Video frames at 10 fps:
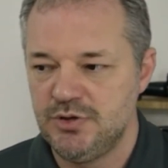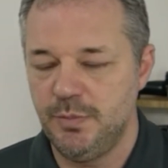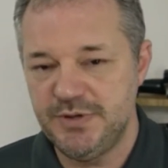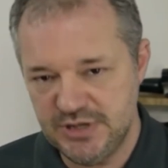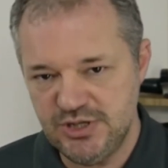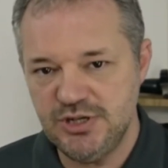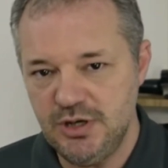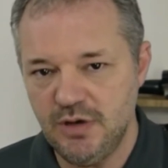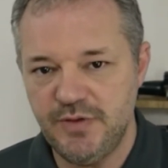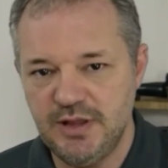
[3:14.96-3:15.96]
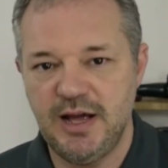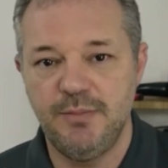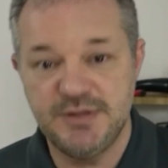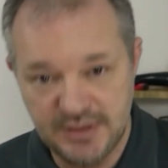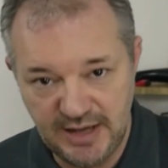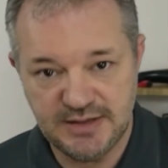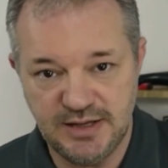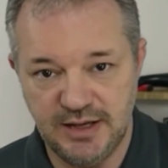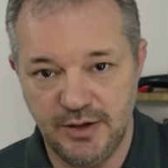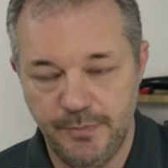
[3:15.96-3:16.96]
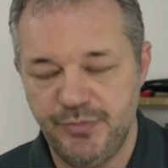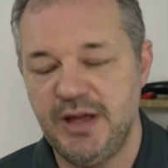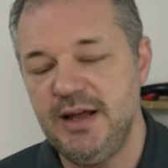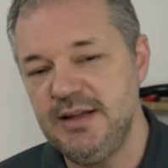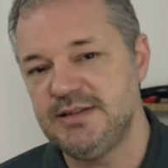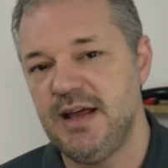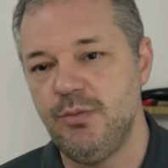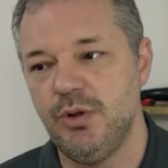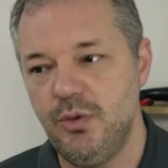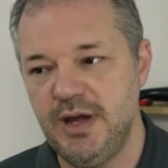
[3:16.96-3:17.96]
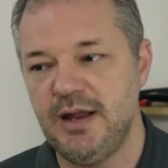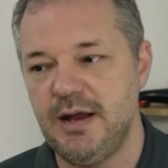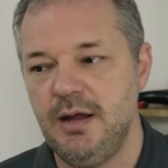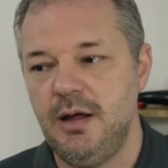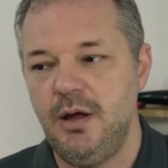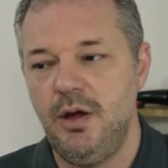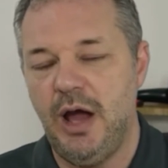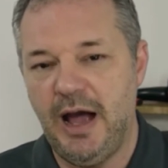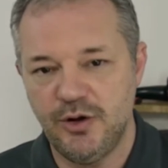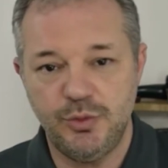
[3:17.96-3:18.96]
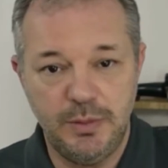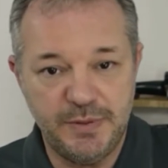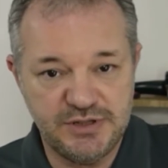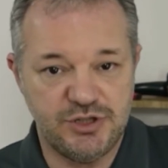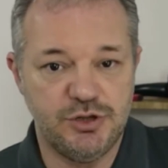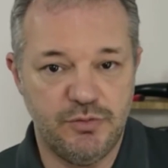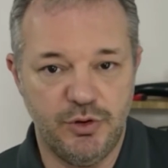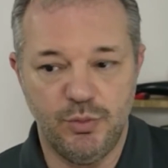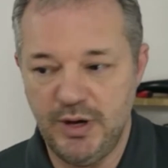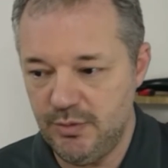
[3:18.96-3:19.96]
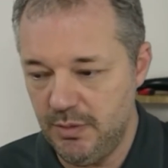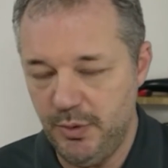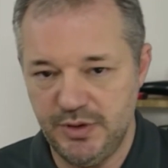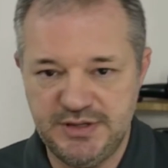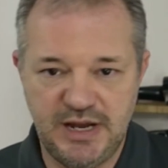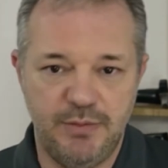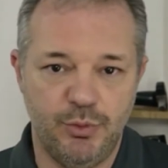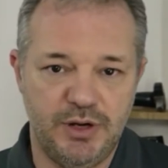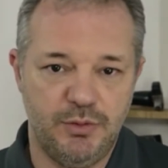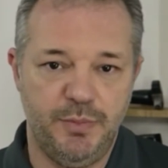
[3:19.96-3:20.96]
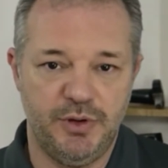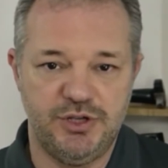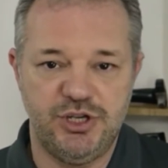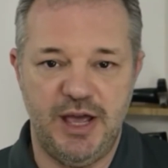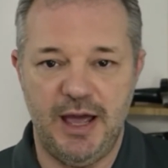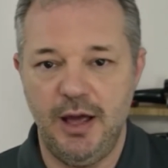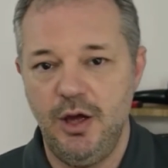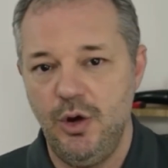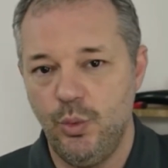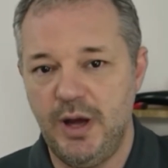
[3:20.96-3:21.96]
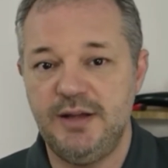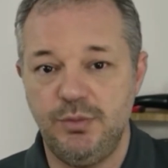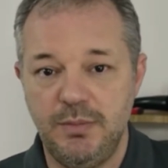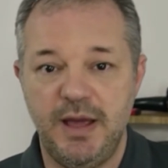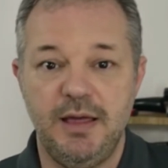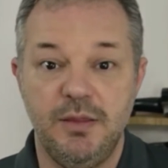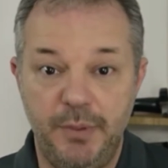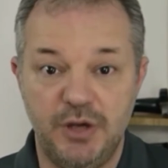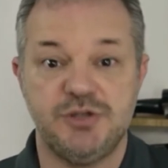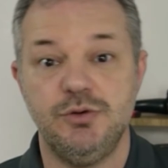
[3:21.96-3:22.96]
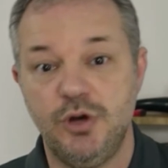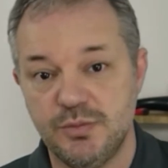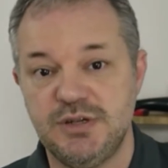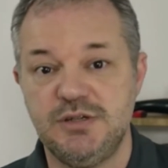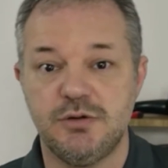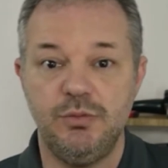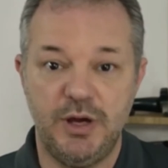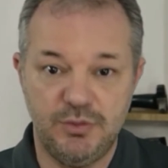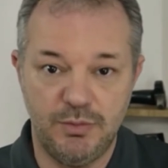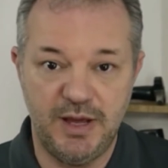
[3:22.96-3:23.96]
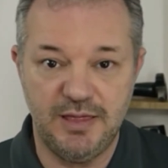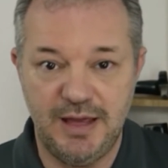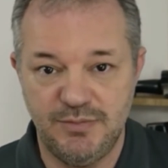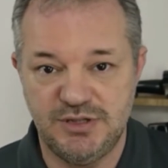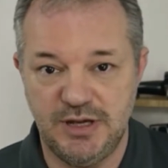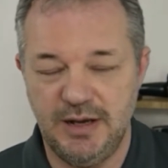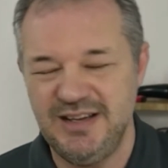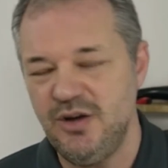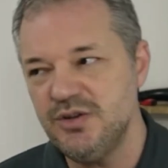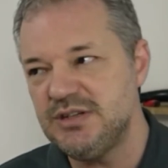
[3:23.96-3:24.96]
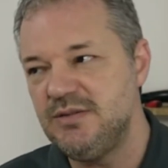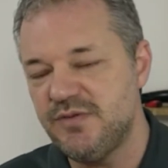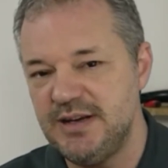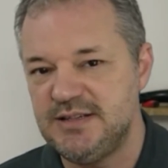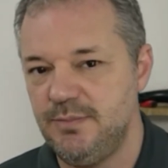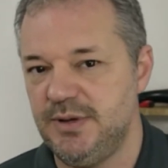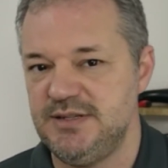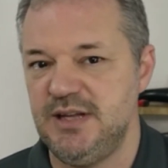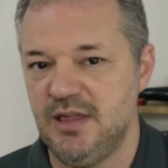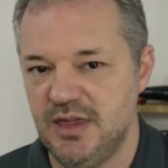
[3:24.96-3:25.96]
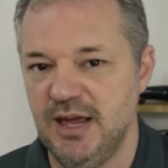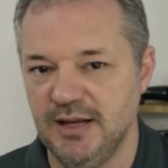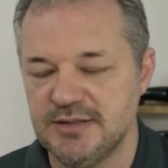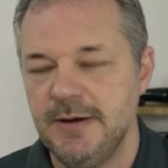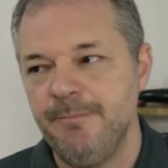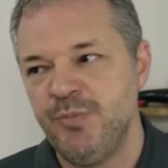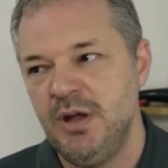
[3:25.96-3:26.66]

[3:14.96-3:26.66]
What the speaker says: So positioning of the alarm is the next thing I do. Then I say, well, okay then, how do we position the room? Where do we put the table? Where do we put the chair? Where do we make the person who comes into the room, where do we make them sit? And it all seems very simplistic things.